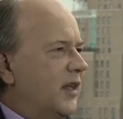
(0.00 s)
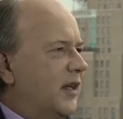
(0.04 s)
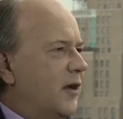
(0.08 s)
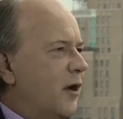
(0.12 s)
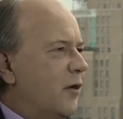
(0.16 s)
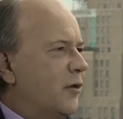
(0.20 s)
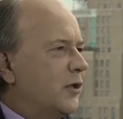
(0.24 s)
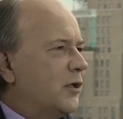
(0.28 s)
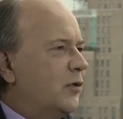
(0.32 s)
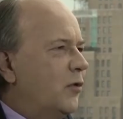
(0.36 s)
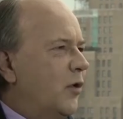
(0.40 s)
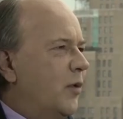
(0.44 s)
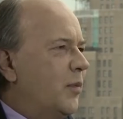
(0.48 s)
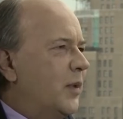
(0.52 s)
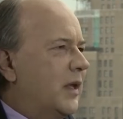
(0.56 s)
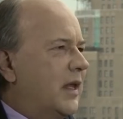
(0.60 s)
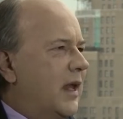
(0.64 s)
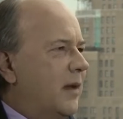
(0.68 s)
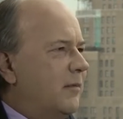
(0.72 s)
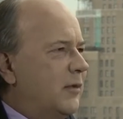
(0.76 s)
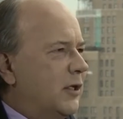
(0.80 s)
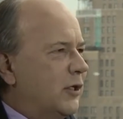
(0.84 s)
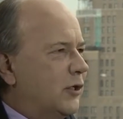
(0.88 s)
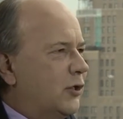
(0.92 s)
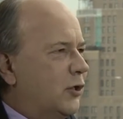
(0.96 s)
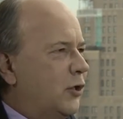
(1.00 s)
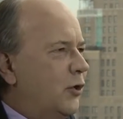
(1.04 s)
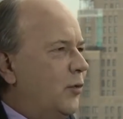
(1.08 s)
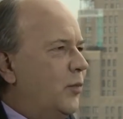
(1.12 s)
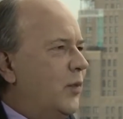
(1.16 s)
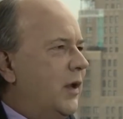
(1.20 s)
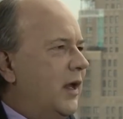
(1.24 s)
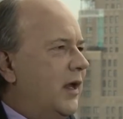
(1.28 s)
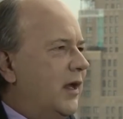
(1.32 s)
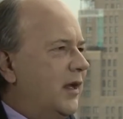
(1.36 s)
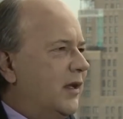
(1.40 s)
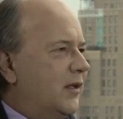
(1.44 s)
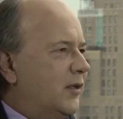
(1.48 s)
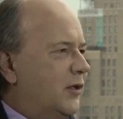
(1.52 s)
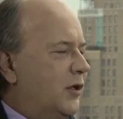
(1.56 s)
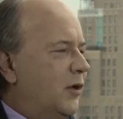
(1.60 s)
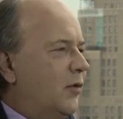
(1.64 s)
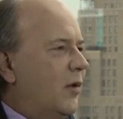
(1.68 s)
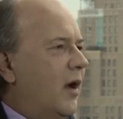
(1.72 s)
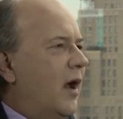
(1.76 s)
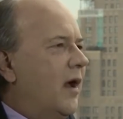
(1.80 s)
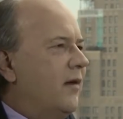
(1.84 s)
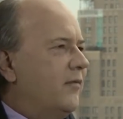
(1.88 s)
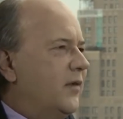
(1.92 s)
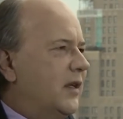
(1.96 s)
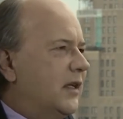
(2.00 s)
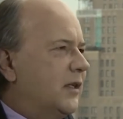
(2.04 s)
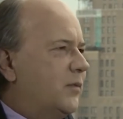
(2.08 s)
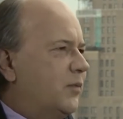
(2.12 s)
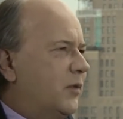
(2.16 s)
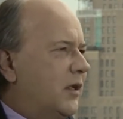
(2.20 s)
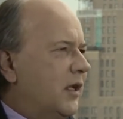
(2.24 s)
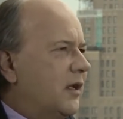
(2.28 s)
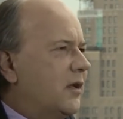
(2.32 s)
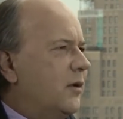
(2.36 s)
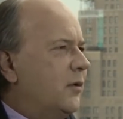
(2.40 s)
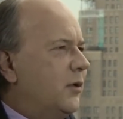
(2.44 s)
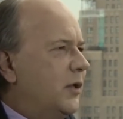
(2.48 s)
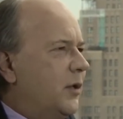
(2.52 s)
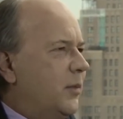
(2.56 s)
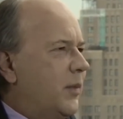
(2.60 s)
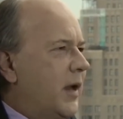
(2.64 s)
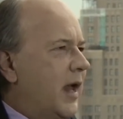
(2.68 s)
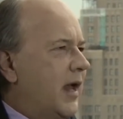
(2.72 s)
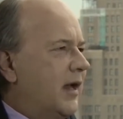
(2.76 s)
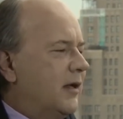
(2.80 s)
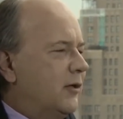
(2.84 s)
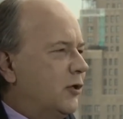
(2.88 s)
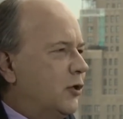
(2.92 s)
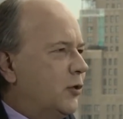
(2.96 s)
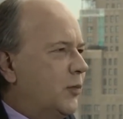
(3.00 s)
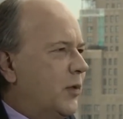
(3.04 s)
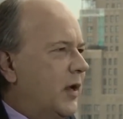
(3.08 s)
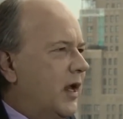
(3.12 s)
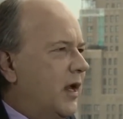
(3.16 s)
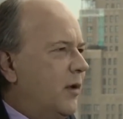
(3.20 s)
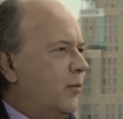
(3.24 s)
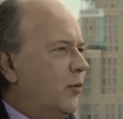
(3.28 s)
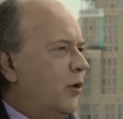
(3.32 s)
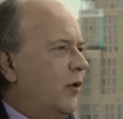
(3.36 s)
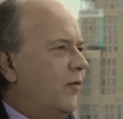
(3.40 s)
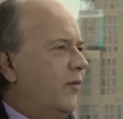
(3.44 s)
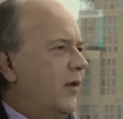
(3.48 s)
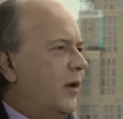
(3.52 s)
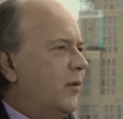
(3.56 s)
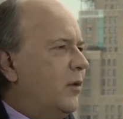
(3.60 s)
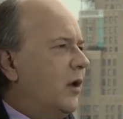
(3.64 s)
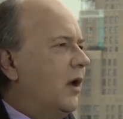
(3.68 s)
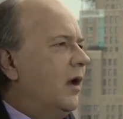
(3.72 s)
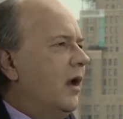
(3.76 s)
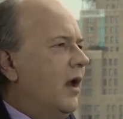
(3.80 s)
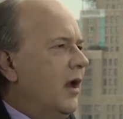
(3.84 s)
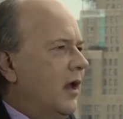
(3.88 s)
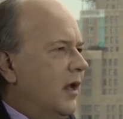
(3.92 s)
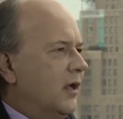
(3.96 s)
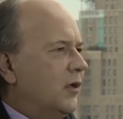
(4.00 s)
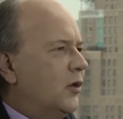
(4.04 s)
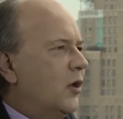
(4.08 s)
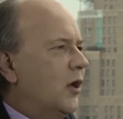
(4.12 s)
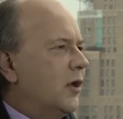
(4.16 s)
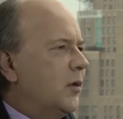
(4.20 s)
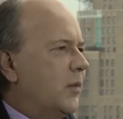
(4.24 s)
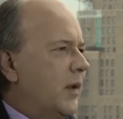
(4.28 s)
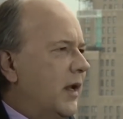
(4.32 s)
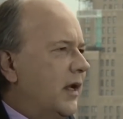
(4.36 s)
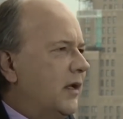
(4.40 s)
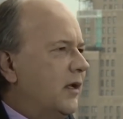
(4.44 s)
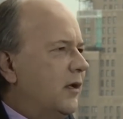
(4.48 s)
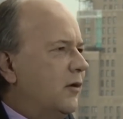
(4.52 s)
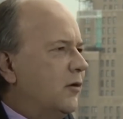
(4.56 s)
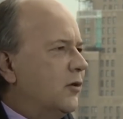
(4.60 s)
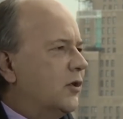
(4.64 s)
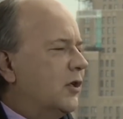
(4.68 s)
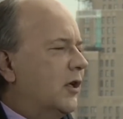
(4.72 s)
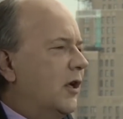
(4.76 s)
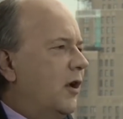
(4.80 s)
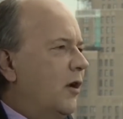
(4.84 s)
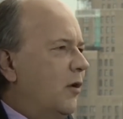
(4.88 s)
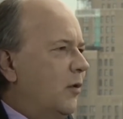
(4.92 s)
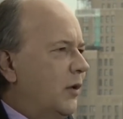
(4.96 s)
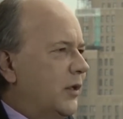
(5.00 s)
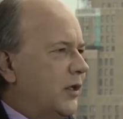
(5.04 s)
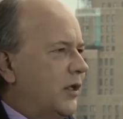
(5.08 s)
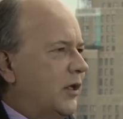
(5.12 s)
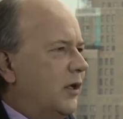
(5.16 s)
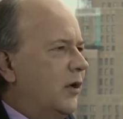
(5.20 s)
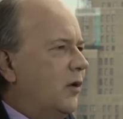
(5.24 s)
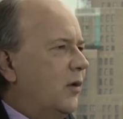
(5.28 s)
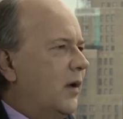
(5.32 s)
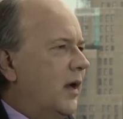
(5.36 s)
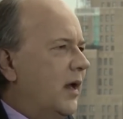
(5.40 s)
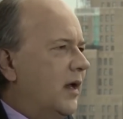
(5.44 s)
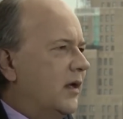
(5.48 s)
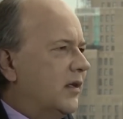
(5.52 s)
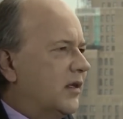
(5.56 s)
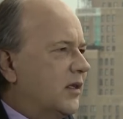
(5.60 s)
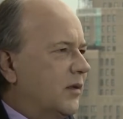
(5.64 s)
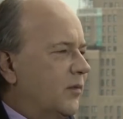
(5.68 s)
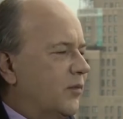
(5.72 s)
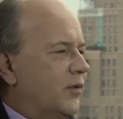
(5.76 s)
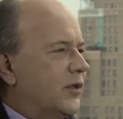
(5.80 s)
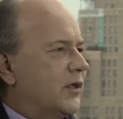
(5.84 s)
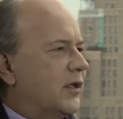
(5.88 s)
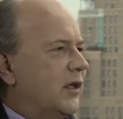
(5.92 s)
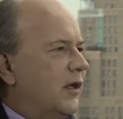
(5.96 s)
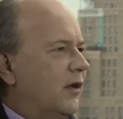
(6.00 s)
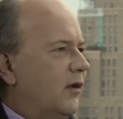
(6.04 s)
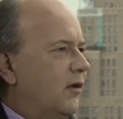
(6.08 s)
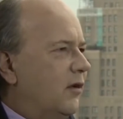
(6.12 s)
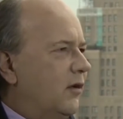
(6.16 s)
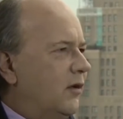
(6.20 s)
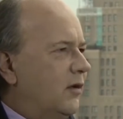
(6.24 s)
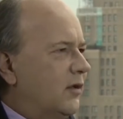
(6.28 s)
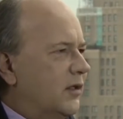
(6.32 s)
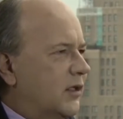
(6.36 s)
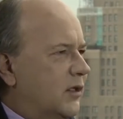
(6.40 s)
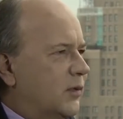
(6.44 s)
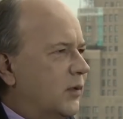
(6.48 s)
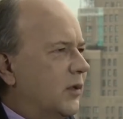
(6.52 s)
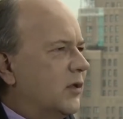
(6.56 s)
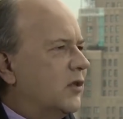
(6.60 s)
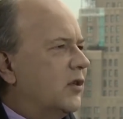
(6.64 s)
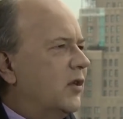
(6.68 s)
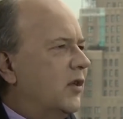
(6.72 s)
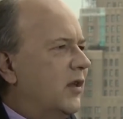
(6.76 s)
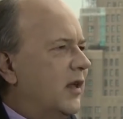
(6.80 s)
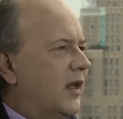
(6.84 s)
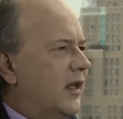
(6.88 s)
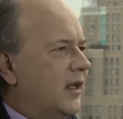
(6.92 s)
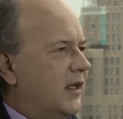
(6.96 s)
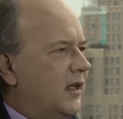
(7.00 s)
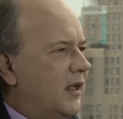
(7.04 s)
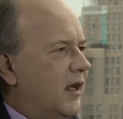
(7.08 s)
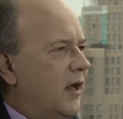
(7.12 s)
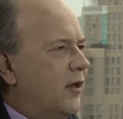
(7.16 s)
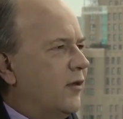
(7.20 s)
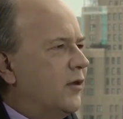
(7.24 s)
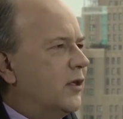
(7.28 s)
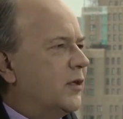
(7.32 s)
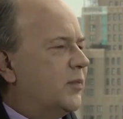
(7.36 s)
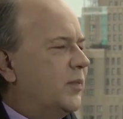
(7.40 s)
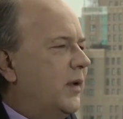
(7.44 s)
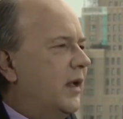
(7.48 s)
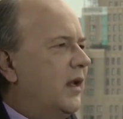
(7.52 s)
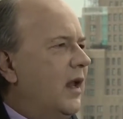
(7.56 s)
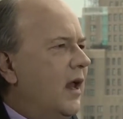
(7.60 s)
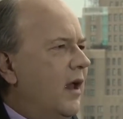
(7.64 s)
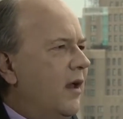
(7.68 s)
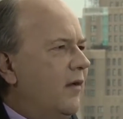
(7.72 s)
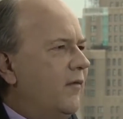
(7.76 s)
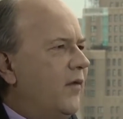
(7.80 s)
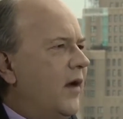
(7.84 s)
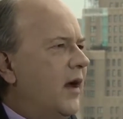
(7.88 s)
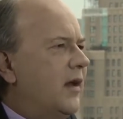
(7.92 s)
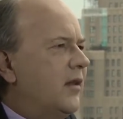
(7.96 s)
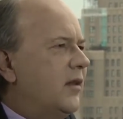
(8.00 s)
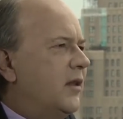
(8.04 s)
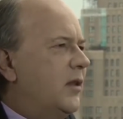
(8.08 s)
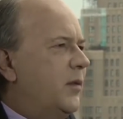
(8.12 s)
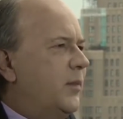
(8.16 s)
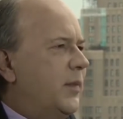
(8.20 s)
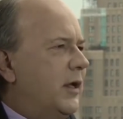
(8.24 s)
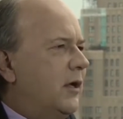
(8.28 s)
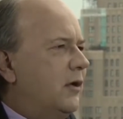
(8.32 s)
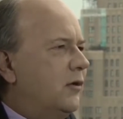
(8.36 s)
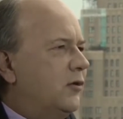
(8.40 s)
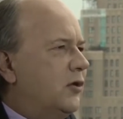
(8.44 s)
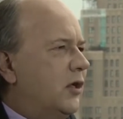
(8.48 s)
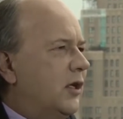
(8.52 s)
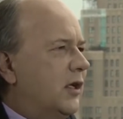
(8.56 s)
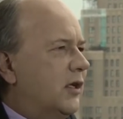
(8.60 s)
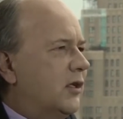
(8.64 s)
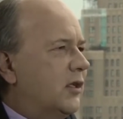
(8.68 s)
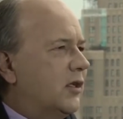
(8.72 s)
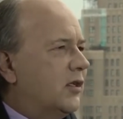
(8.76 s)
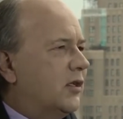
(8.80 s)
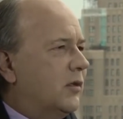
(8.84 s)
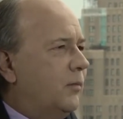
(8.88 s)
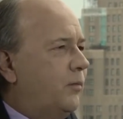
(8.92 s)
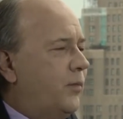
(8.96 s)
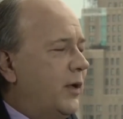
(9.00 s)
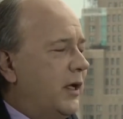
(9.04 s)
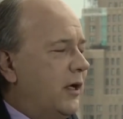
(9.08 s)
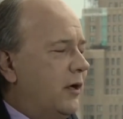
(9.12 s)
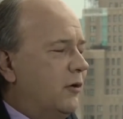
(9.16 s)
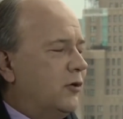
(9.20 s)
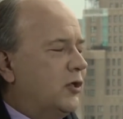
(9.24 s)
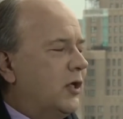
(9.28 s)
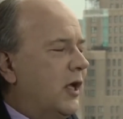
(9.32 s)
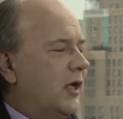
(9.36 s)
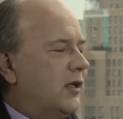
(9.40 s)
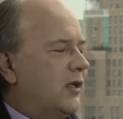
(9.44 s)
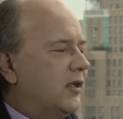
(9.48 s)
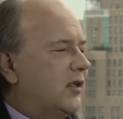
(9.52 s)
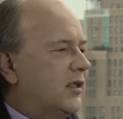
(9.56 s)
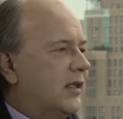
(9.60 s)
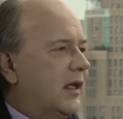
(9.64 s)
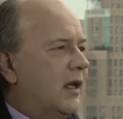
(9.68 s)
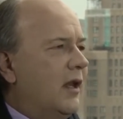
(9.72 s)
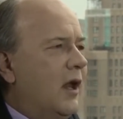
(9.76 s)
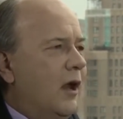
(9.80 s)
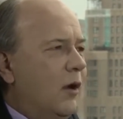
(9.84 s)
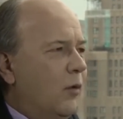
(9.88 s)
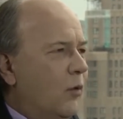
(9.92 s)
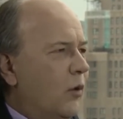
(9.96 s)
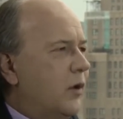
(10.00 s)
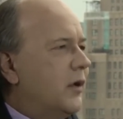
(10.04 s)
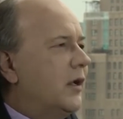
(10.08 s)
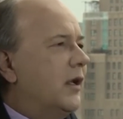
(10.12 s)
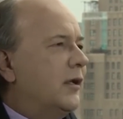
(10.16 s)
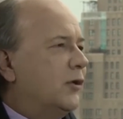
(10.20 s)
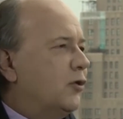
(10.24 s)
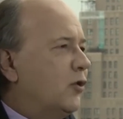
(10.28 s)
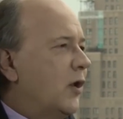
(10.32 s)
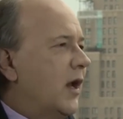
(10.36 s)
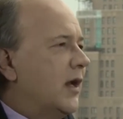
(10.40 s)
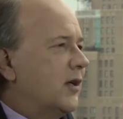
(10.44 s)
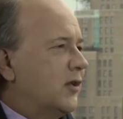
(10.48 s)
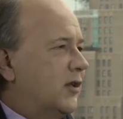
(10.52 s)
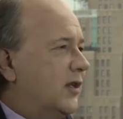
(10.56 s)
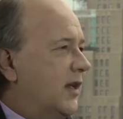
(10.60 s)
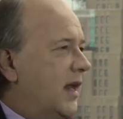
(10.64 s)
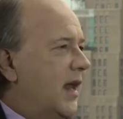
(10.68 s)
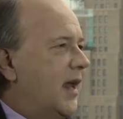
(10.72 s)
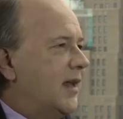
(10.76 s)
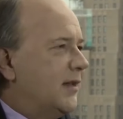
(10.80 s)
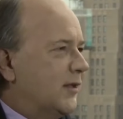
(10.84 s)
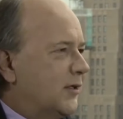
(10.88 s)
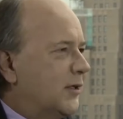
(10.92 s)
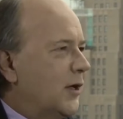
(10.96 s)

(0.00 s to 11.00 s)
The currency war became just too big and too obvious, particularly with the Bank of Japan move. We were talking about it years ago with the US and Brazil and Switzerland and others, but finally the BOJ just said, we're going to trash the yen.